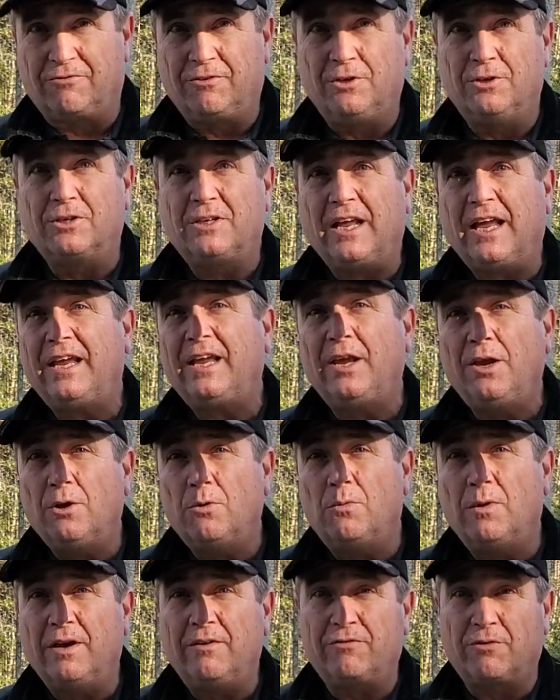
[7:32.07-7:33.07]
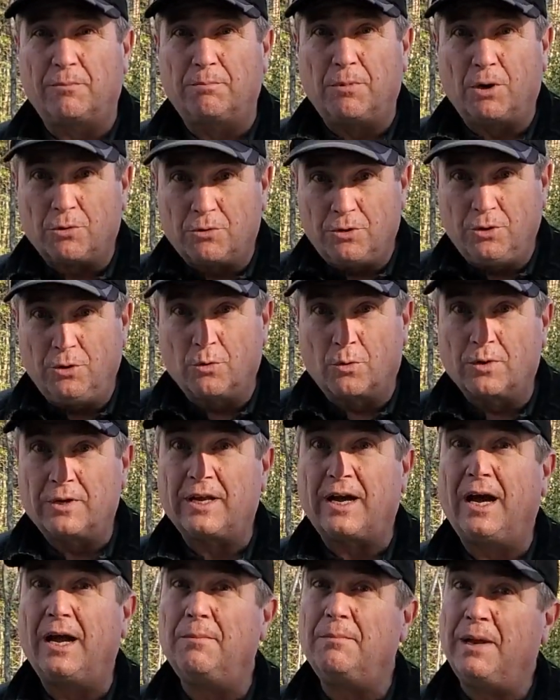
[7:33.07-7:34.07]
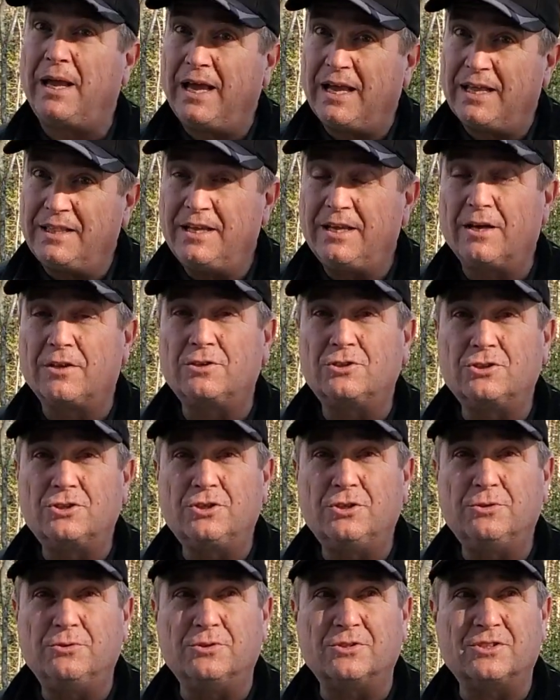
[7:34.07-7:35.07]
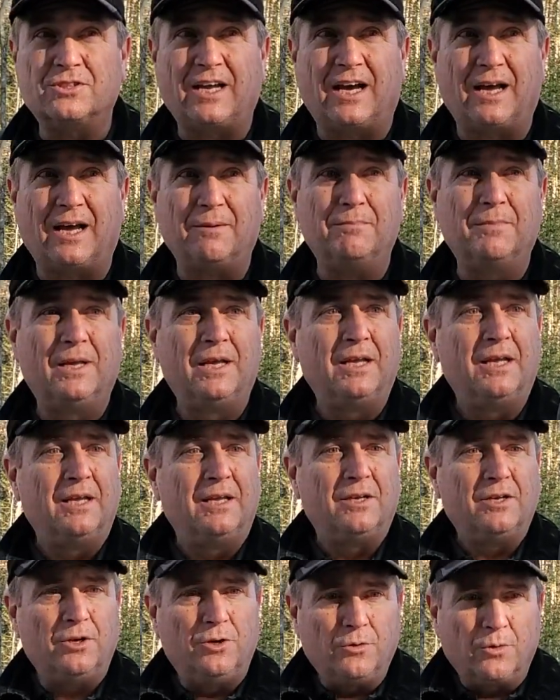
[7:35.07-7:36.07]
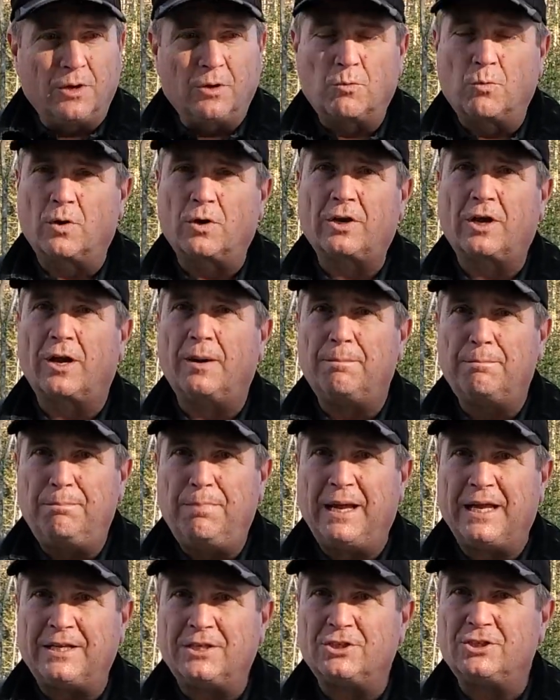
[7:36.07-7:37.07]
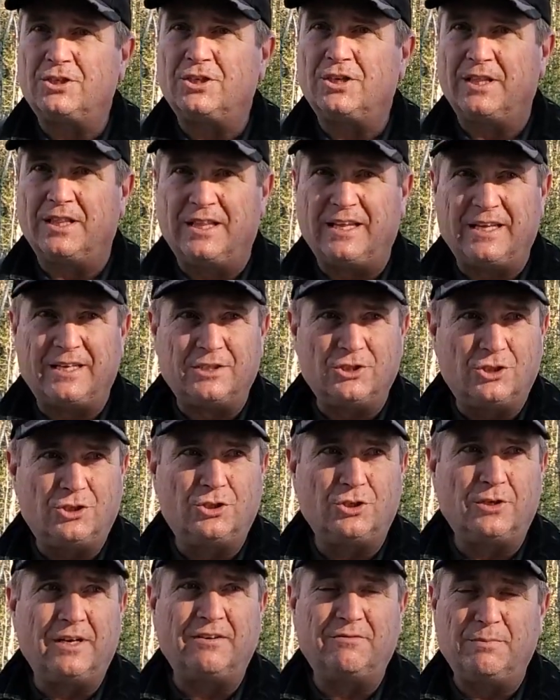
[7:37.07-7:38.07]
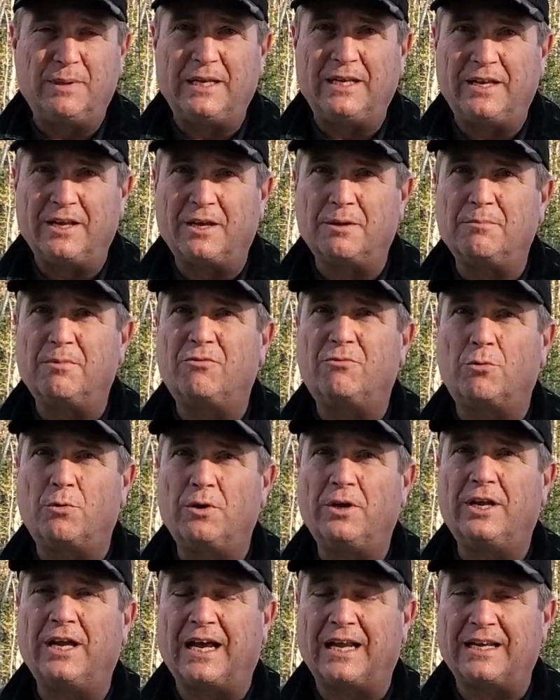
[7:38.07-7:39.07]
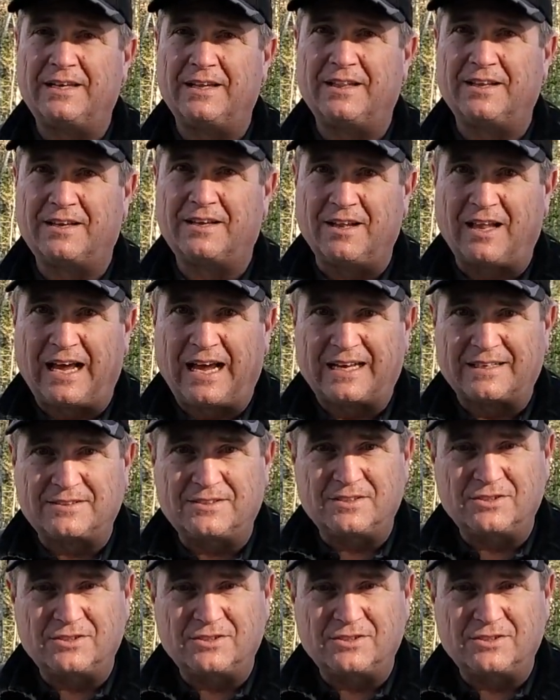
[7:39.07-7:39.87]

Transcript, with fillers: You're taking away from both your time and the other student's time doing work on a bench that should have been done before you got to the class.